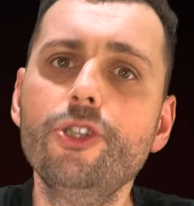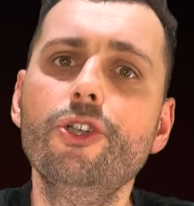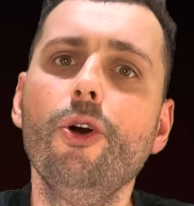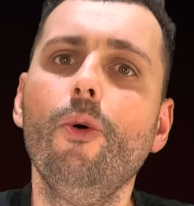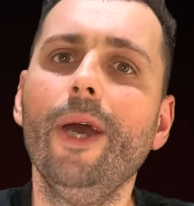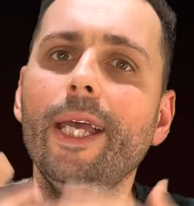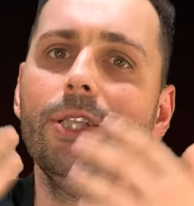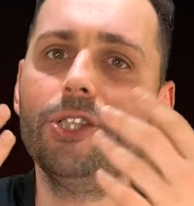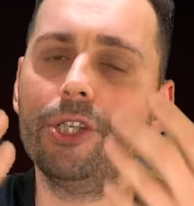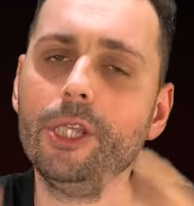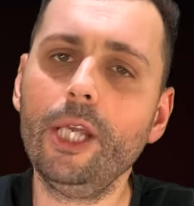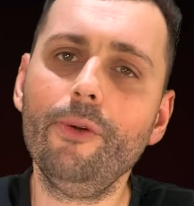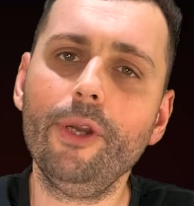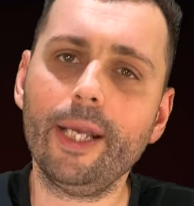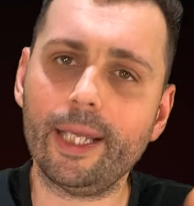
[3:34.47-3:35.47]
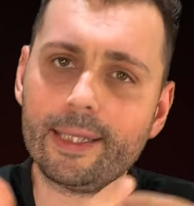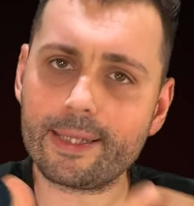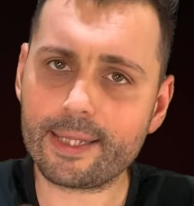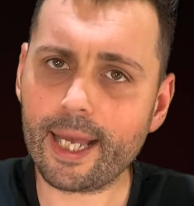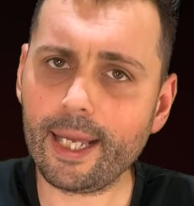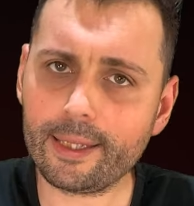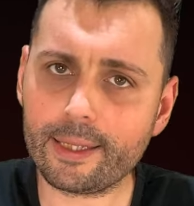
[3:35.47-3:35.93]
show engineering and
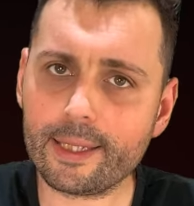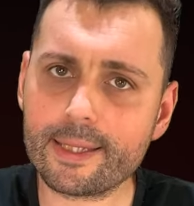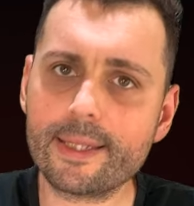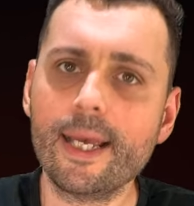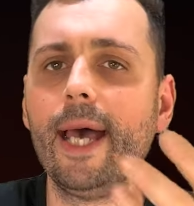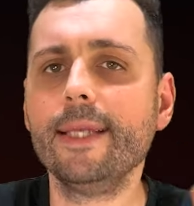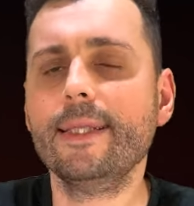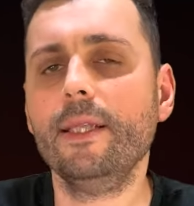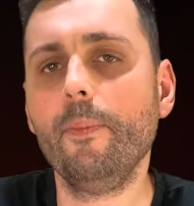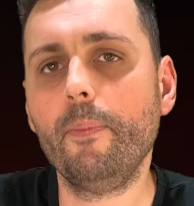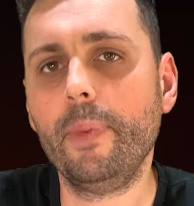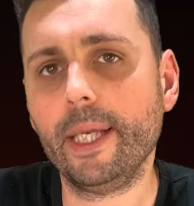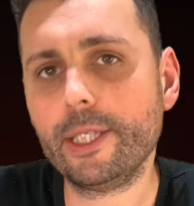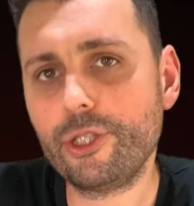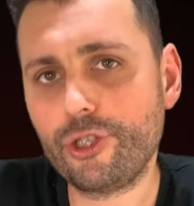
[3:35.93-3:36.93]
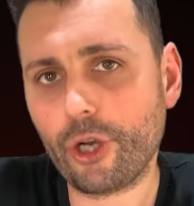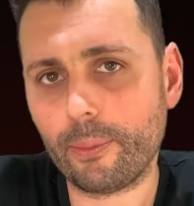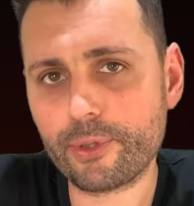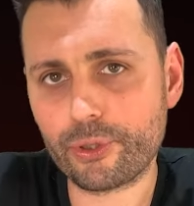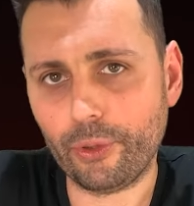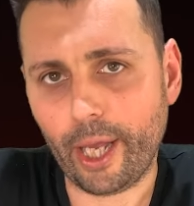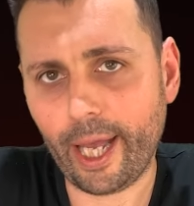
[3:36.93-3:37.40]
scientists as the best
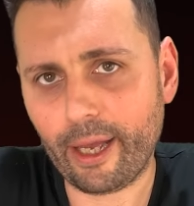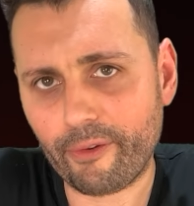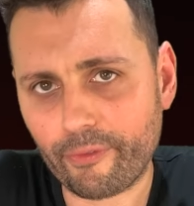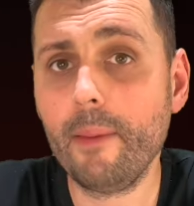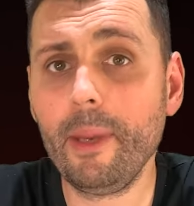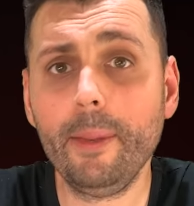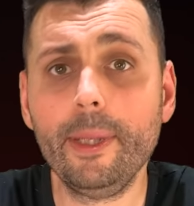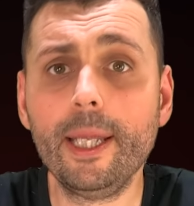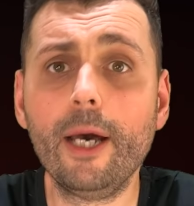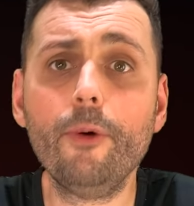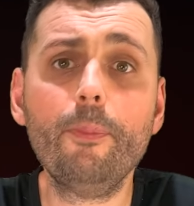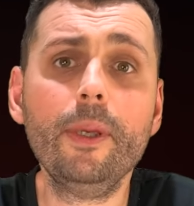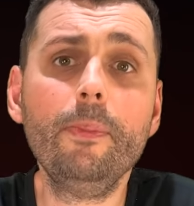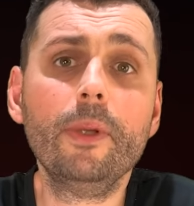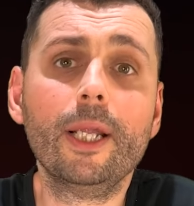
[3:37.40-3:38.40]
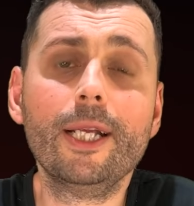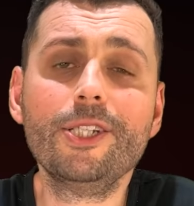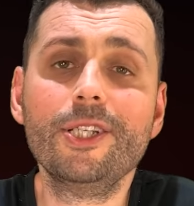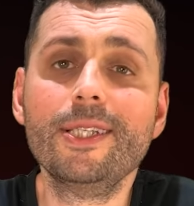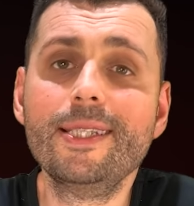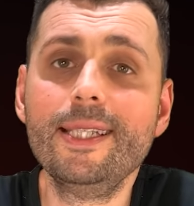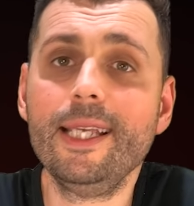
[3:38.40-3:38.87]
jobs to have. Maybe now people are
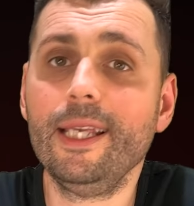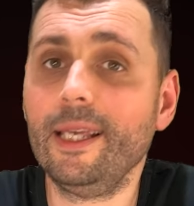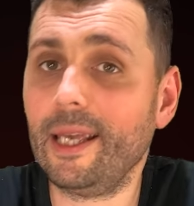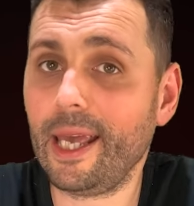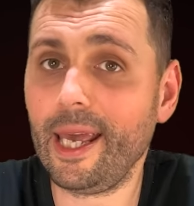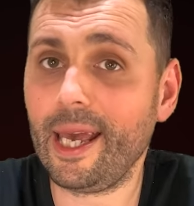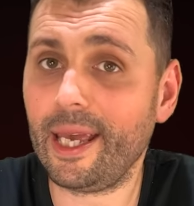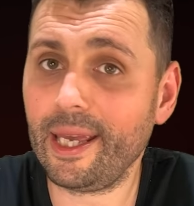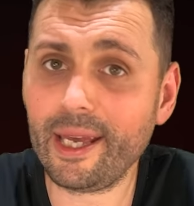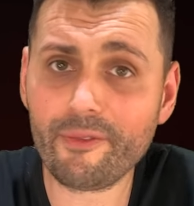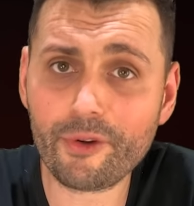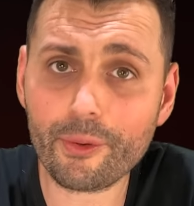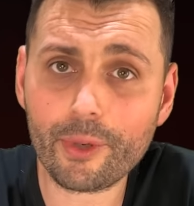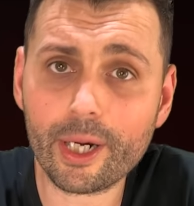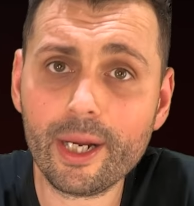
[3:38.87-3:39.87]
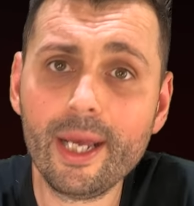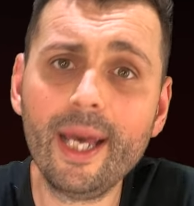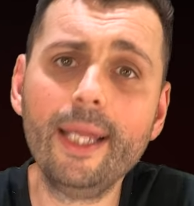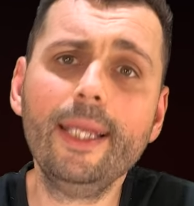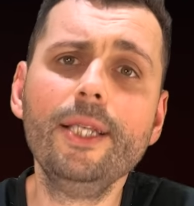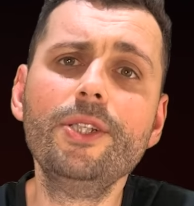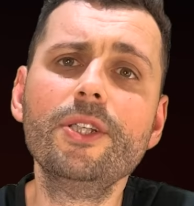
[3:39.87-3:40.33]
just seeing A I everywhere
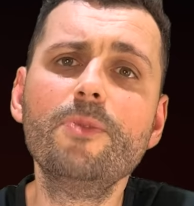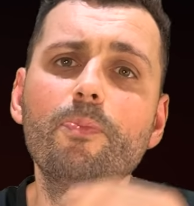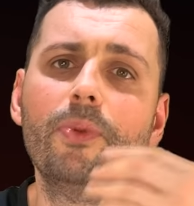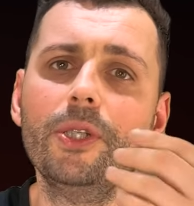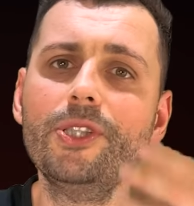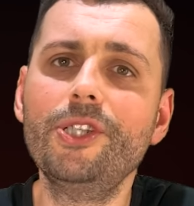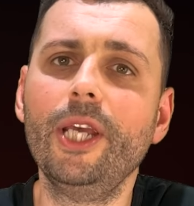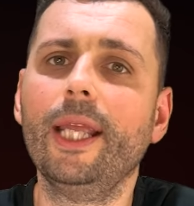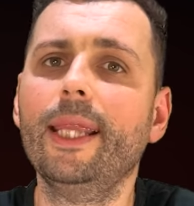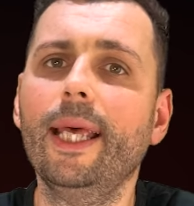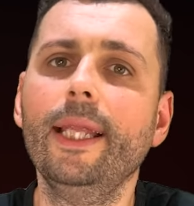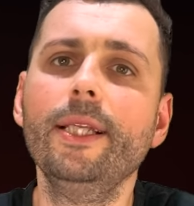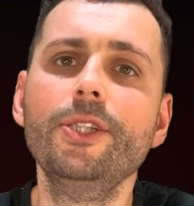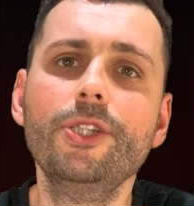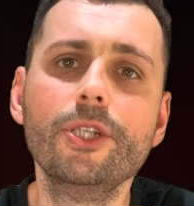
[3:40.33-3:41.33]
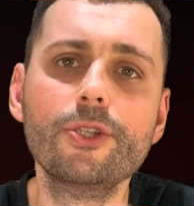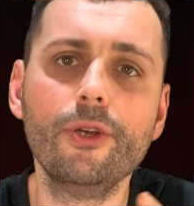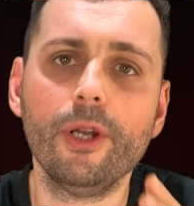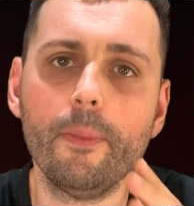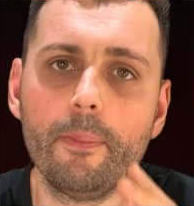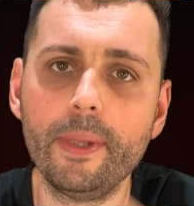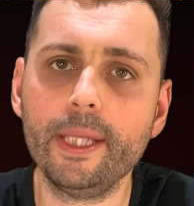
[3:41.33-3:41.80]
and they just project that it's just
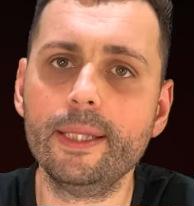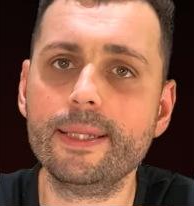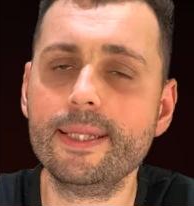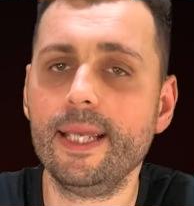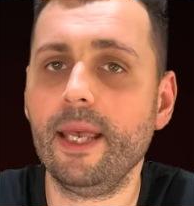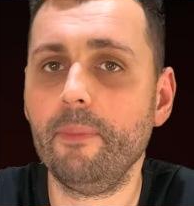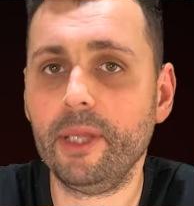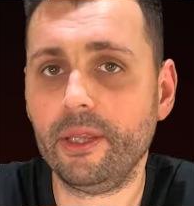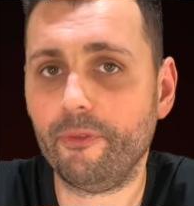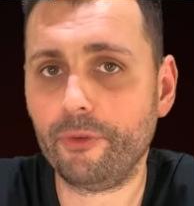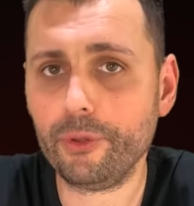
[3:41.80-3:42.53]
going to be the same in the